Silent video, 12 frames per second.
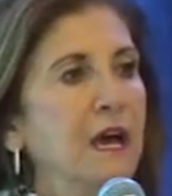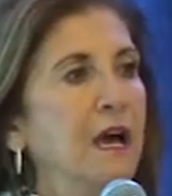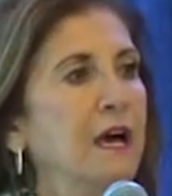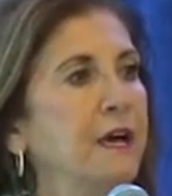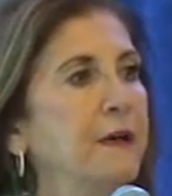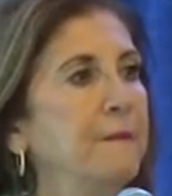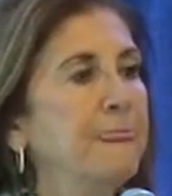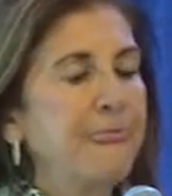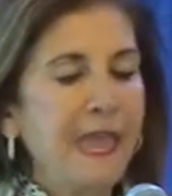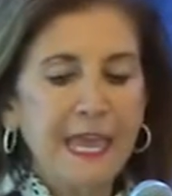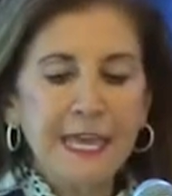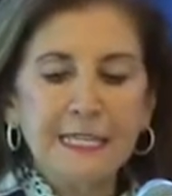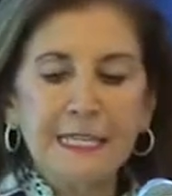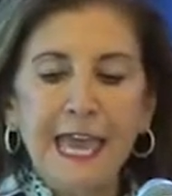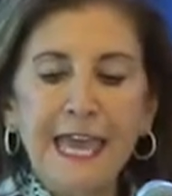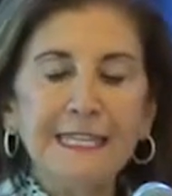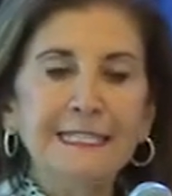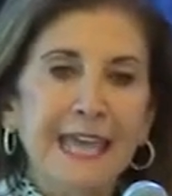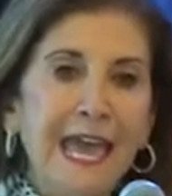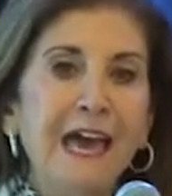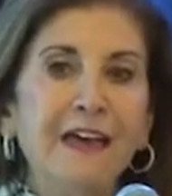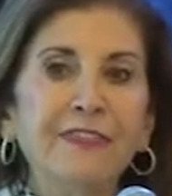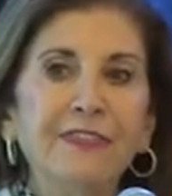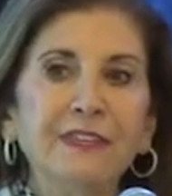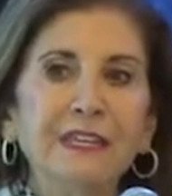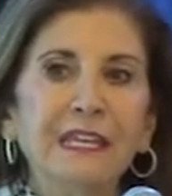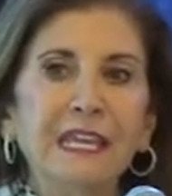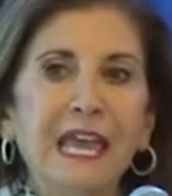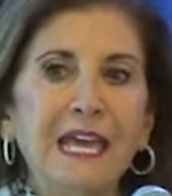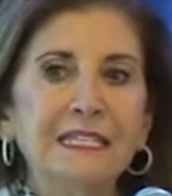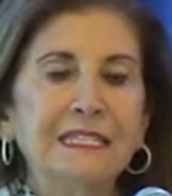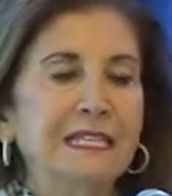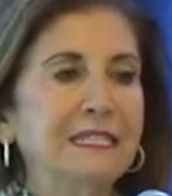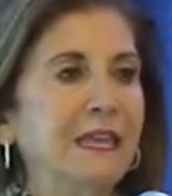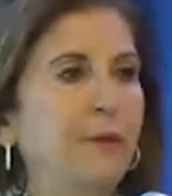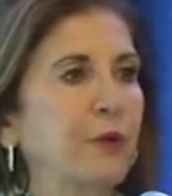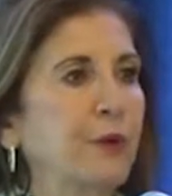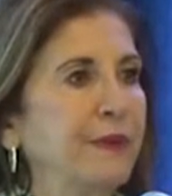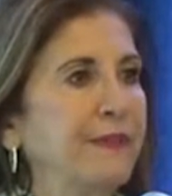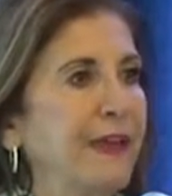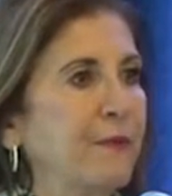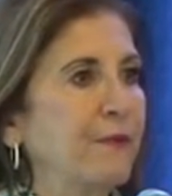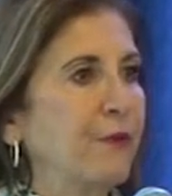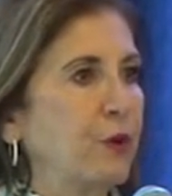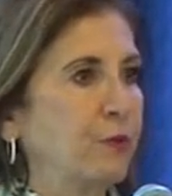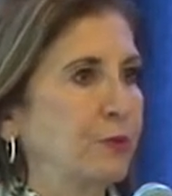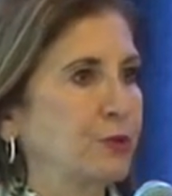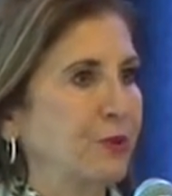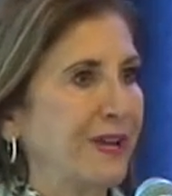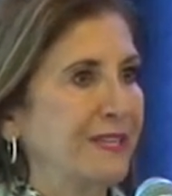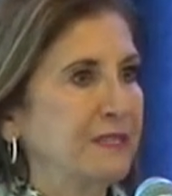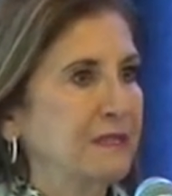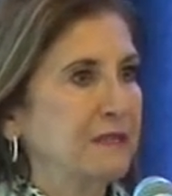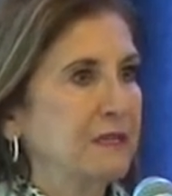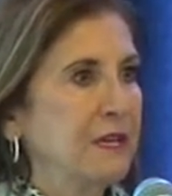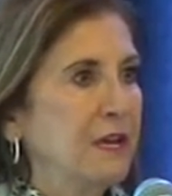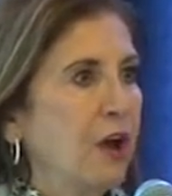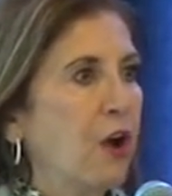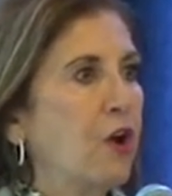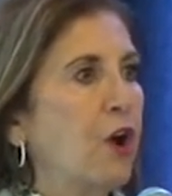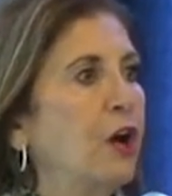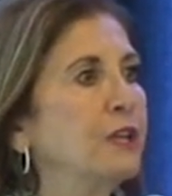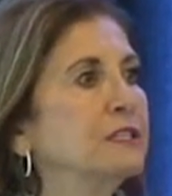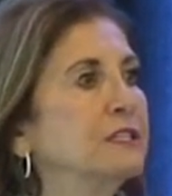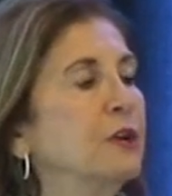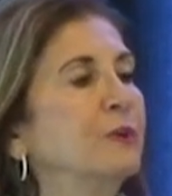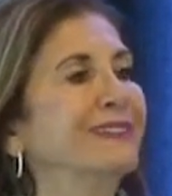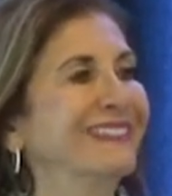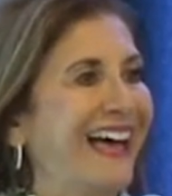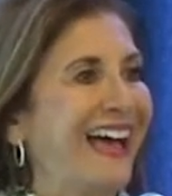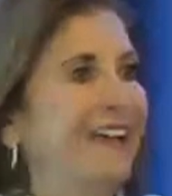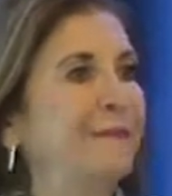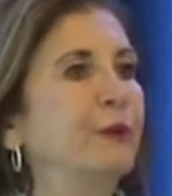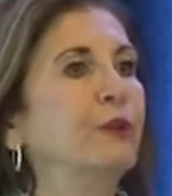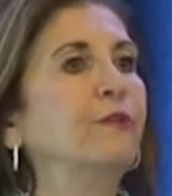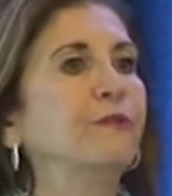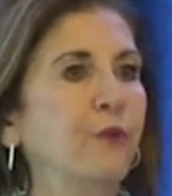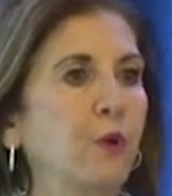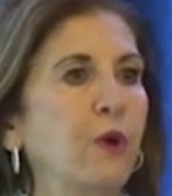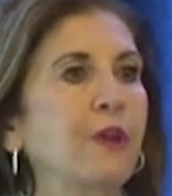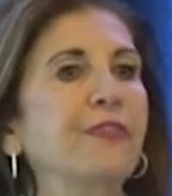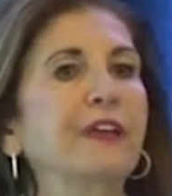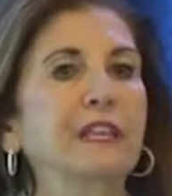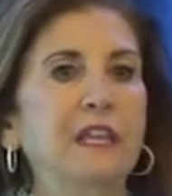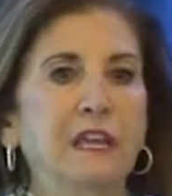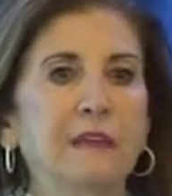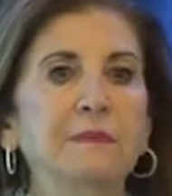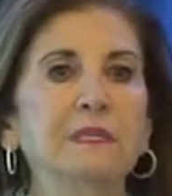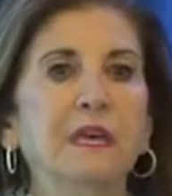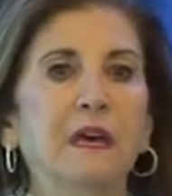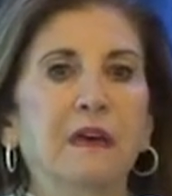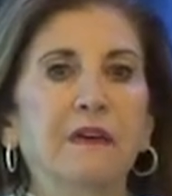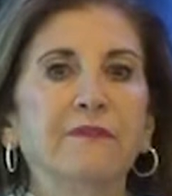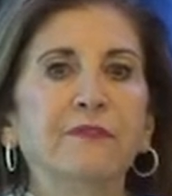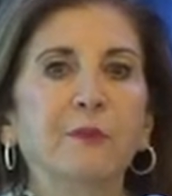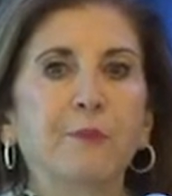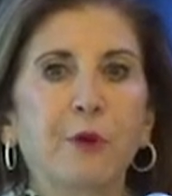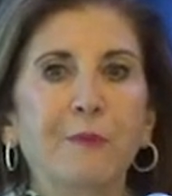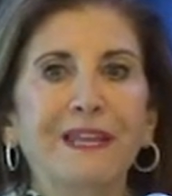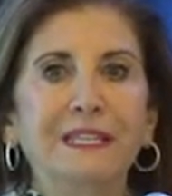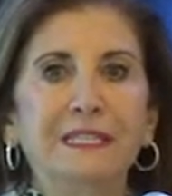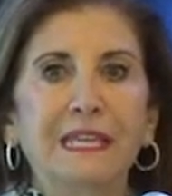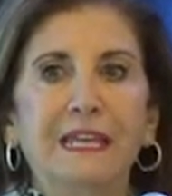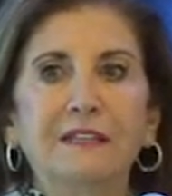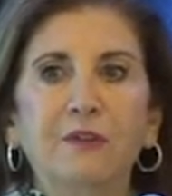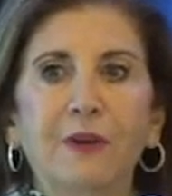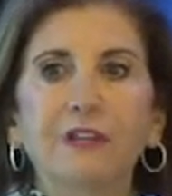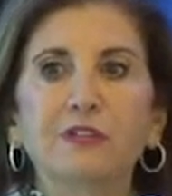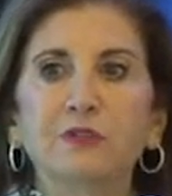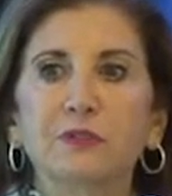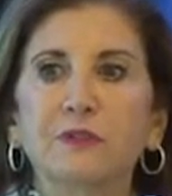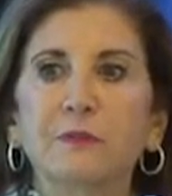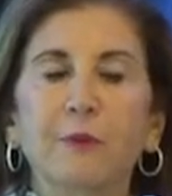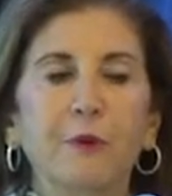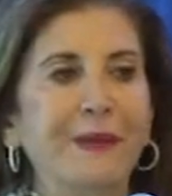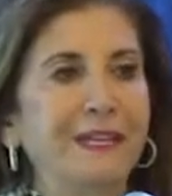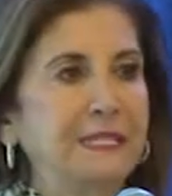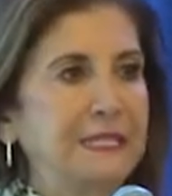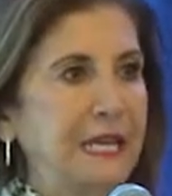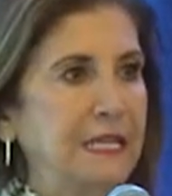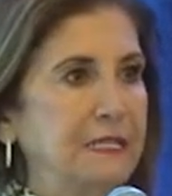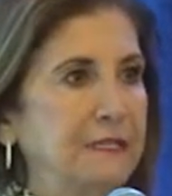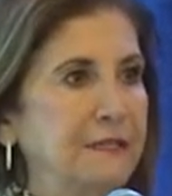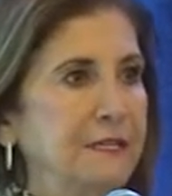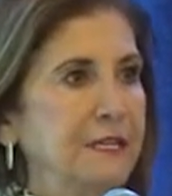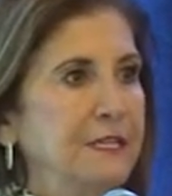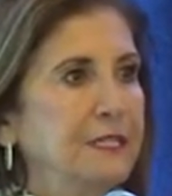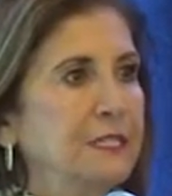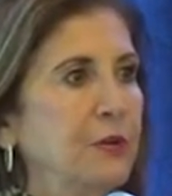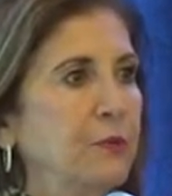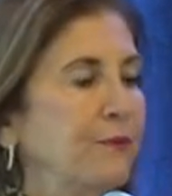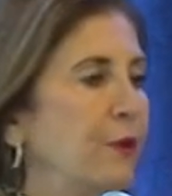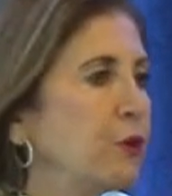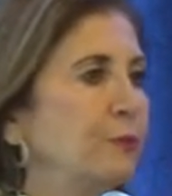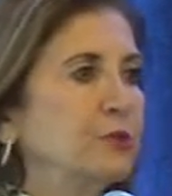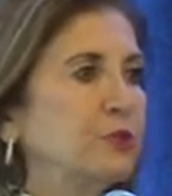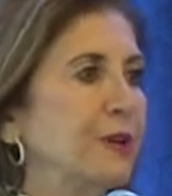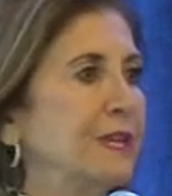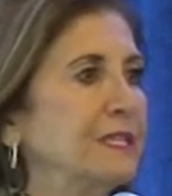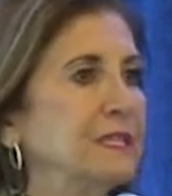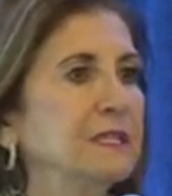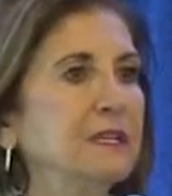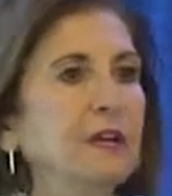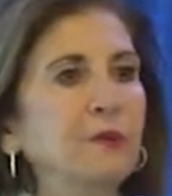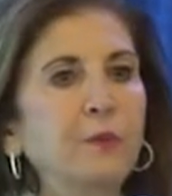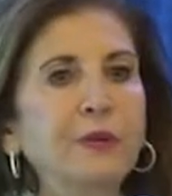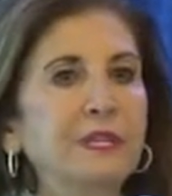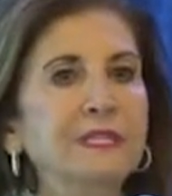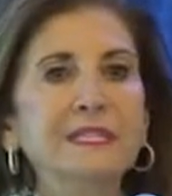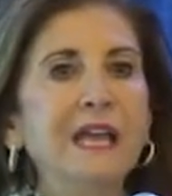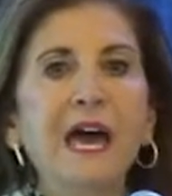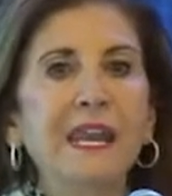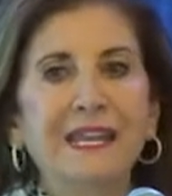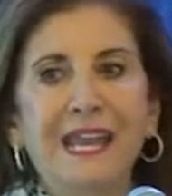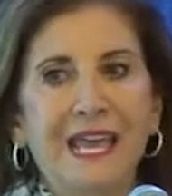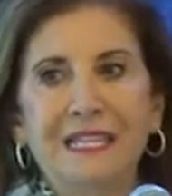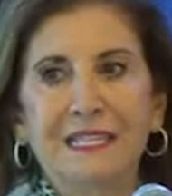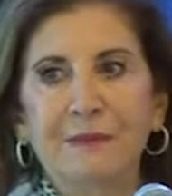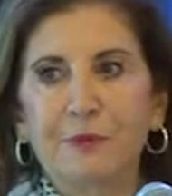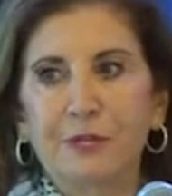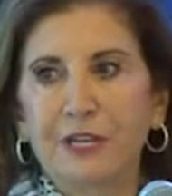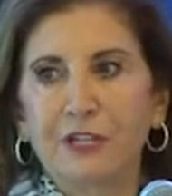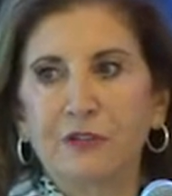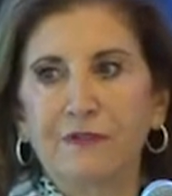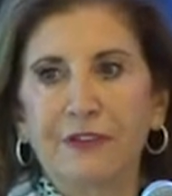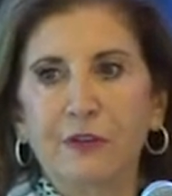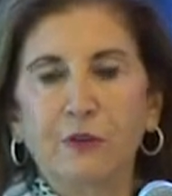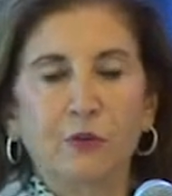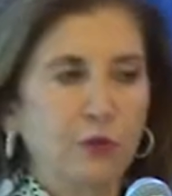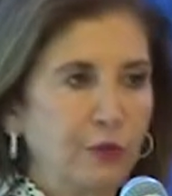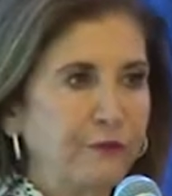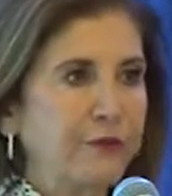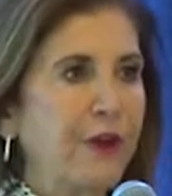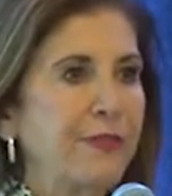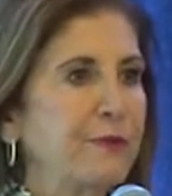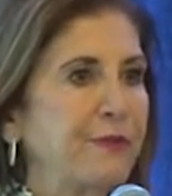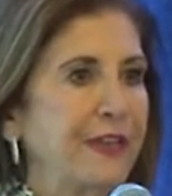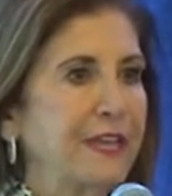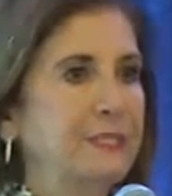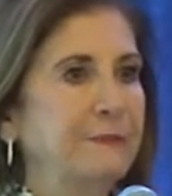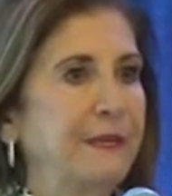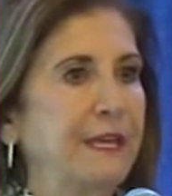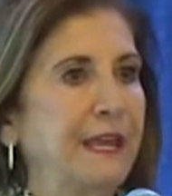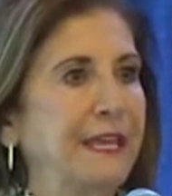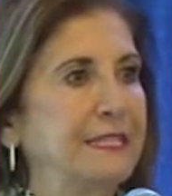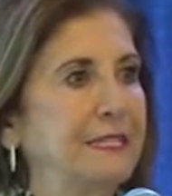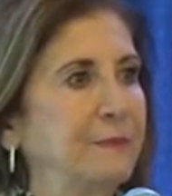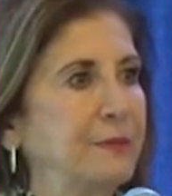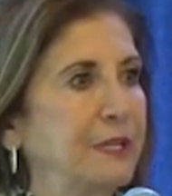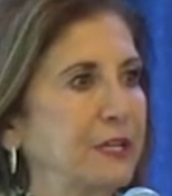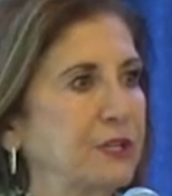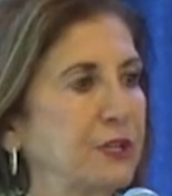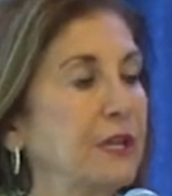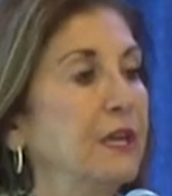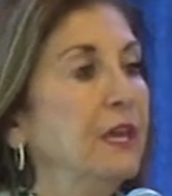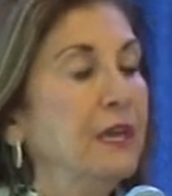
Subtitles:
And at death, any assets that were in that revocable trust are also liable for the claims of the probate estate, creditors of the probate estate. So revocable trust is not an asset protection vehicle. Good for other things, but not asset protection.